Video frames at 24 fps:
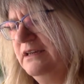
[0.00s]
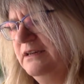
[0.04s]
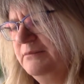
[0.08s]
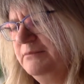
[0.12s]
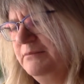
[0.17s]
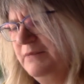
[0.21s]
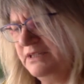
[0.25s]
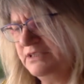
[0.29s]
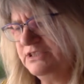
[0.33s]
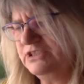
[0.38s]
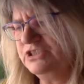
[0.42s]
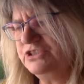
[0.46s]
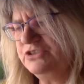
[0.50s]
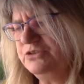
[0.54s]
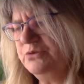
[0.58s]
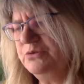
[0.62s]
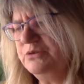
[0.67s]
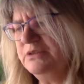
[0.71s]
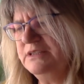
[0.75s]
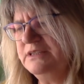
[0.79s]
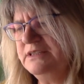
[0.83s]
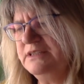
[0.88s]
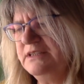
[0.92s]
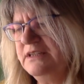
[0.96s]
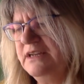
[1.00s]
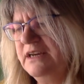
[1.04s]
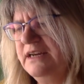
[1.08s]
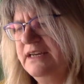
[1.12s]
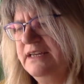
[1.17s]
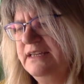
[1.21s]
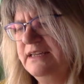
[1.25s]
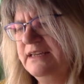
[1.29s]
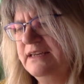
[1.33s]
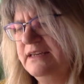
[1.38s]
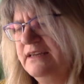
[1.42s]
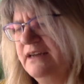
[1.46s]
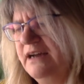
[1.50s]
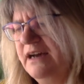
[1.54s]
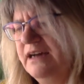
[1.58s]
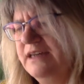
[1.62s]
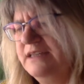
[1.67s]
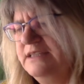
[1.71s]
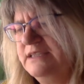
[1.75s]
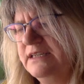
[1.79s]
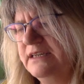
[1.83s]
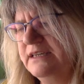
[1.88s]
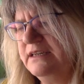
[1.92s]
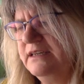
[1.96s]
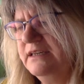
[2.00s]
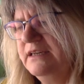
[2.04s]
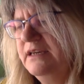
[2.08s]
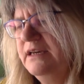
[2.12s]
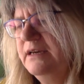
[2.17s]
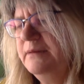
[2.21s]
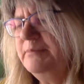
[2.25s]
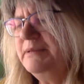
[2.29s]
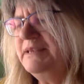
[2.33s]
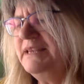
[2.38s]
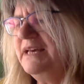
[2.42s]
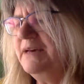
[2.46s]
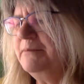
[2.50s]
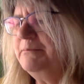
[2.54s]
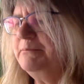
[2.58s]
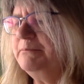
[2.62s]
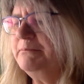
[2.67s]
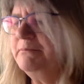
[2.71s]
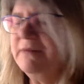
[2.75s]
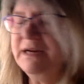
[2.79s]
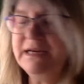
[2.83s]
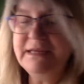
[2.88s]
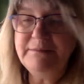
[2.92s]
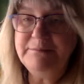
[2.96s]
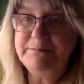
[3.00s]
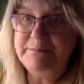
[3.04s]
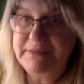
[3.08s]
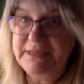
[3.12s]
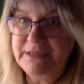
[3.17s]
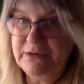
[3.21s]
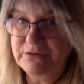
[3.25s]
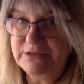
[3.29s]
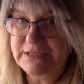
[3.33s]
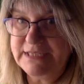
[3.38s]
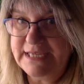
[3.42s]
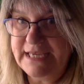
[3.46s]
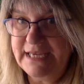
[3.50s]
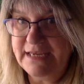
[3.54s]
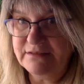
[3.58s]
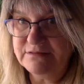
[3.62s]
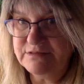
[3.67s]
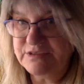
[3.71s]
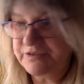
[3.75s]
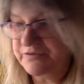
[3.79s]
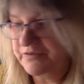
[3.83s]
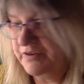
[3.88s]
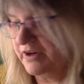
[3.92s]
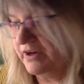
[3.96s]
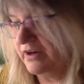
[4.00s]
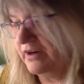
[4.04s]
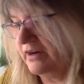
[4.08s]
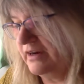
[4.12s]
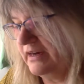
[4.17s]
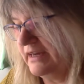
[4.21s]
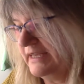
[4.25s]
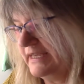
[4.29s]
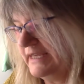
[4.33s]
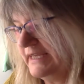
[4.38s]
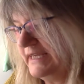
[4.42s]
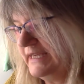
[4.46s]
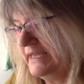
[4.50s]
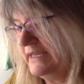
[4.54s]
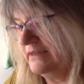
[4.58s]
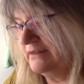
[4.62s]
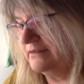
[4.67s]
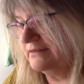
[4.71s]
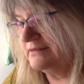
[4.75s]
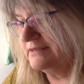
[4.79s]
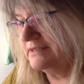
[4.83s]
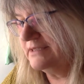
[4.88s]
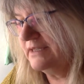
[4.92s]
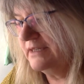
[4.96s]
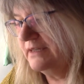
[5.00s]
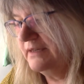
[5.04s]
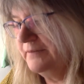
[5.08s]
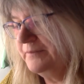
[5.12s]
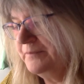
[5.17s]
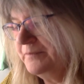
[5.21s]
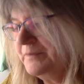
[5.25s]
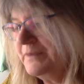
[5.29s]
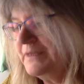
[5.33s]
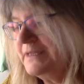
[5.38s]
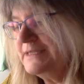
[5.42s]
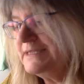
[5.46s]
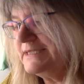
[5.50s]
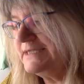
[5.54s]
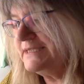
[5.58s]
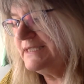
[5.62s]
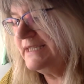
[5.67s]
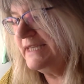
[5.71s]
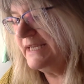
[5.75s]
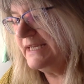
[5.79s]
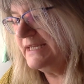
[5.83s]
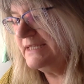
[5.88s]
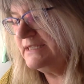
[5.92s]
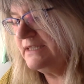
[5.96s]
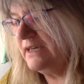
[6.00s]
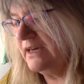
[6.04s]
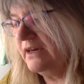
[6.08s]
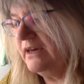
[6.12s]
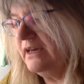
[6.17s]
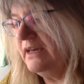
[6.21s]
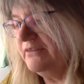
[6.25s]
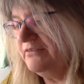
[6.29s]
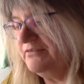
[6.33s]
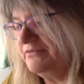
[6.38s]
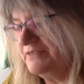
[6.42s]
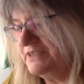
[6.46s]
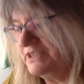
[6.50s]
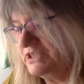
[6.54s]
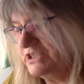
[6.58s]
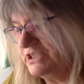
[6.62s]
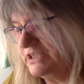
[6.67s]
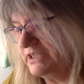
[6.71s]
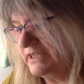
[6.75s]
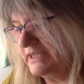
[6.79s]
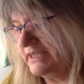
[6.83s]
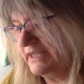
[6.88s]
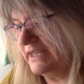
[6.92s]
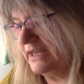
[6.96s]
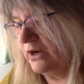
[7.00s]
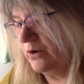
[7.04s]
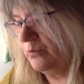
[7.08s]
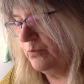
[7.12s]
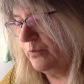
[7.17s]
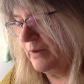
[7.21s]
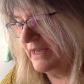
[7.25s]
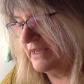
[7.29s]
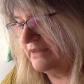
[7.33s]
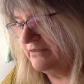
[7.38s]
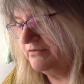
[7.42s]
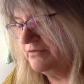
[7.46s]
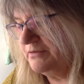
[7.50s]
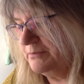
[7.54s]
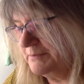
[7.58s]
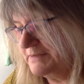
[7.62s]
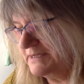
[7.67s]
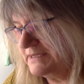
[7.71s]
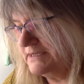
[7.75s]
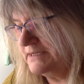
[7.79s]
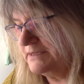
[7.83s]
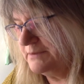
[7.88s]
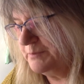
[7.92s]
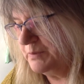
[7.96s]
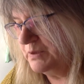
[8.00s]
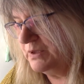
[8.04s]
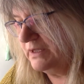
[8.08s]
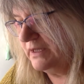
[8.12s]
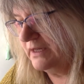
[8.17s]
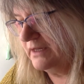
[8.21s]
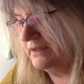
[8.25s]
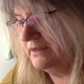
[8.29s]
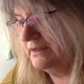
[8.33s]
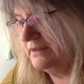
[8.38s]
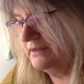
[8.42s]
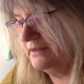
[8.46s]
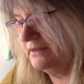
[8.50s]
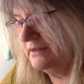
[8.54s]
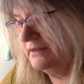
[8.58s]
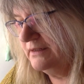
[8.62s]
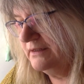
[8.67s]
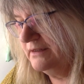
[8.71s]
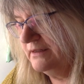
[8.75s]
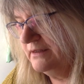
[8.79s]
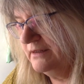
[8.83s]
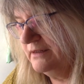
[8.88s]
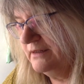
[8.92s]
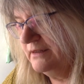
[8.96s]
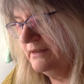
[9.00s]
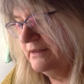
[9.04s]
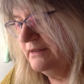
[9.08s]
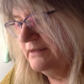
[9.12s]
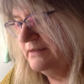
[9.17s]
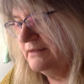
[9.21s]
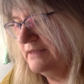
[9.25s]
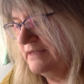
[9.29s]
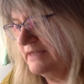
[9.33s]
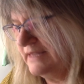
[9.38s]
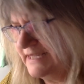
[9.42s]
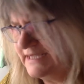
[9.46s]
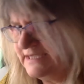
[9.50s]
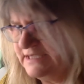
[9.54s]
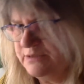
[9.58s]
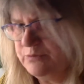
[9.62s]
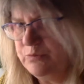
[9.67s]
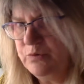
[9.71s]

much taller than Ida, but that might be on account of her high heels, steered her efficiently away from Mrs. Buller. The lady